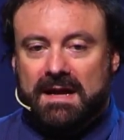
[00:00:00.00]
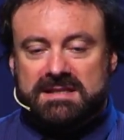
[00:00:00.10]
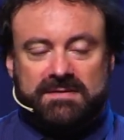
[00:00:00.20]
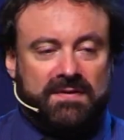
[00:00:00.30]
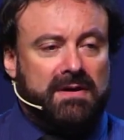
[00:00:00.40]

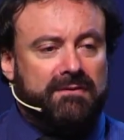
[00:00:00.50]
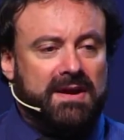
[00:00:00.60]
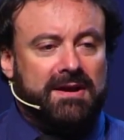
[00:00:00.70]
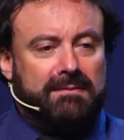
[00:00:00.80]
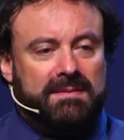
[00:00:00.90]
It's a very,
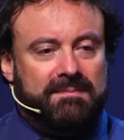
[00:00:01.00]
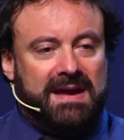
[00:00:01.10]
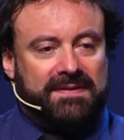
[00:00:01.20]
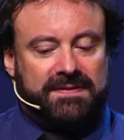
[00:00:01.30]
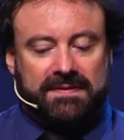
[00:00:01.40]
very common
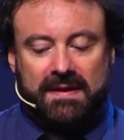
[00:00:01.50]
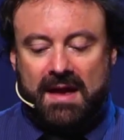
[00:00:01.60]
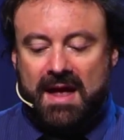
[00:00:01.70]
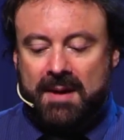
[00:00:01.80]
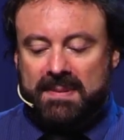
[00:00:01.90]
myth.
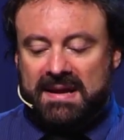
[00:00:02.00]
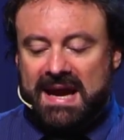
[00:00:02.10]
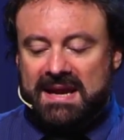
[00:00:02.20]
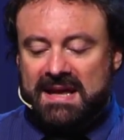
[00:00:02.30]
But again,